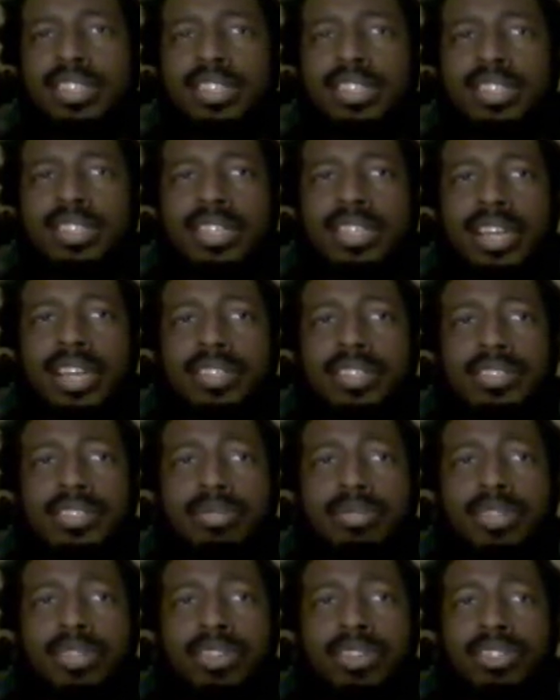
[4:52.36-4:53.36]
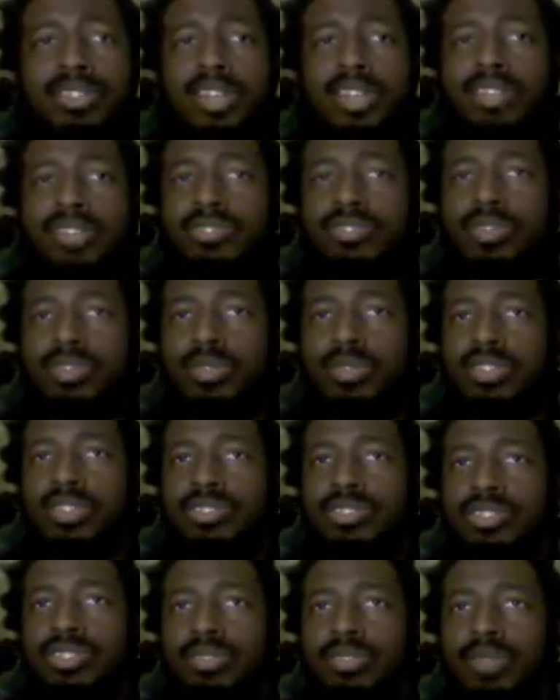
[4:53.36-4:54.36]
God, it's going to be hard to concentrate with this
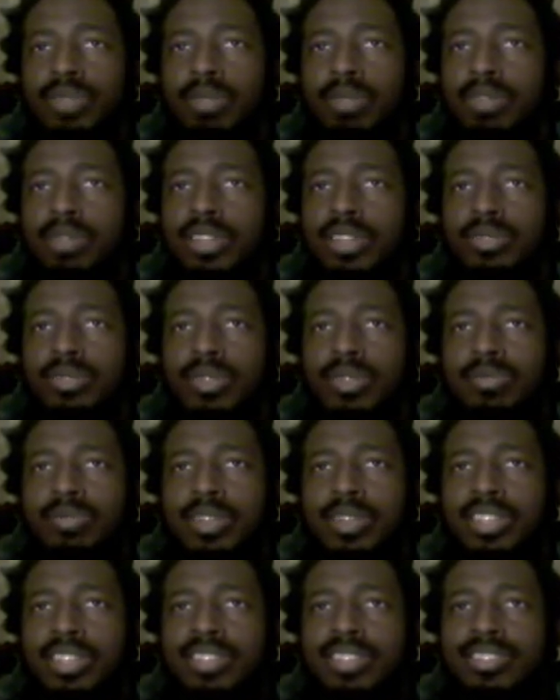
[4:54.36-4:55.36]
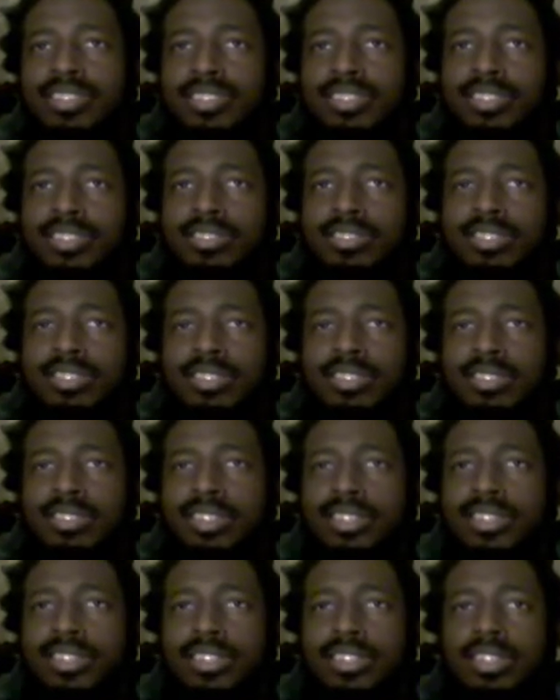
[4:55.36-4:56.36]
shit. My mouth playing those guys.
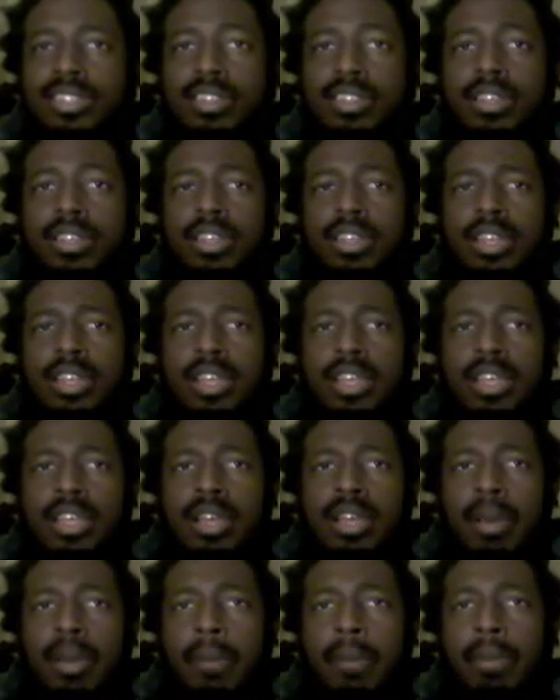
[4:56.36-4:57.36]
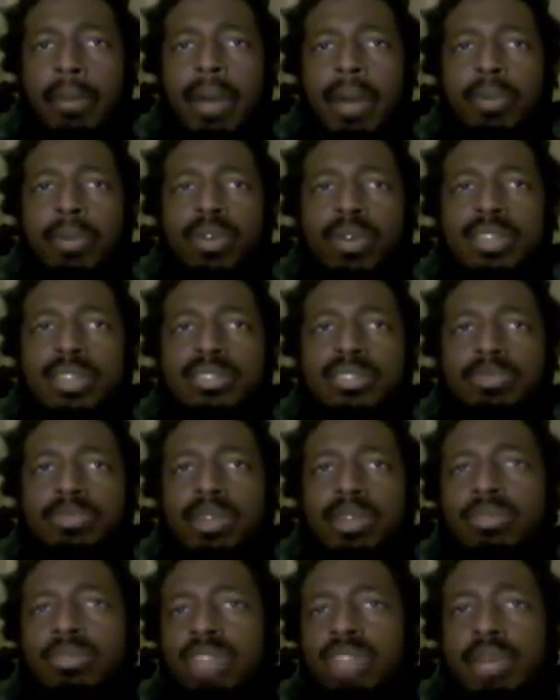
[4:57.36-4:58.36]
Yeah. My point is,
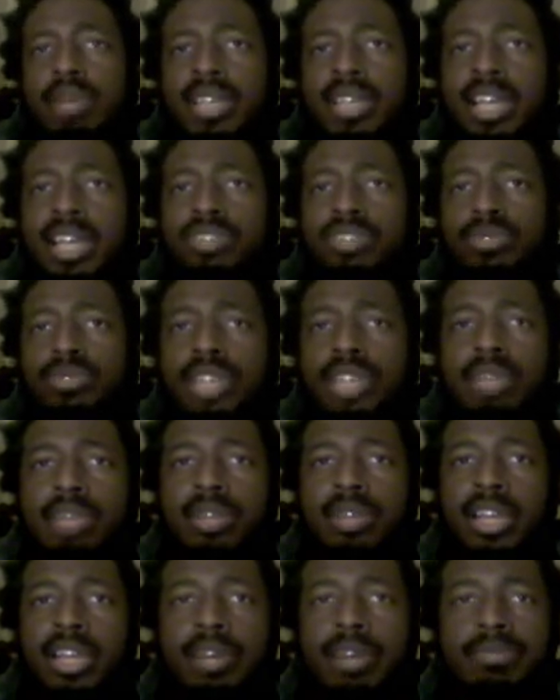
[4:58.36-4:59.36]
pretty much, I'm a casual gamer now.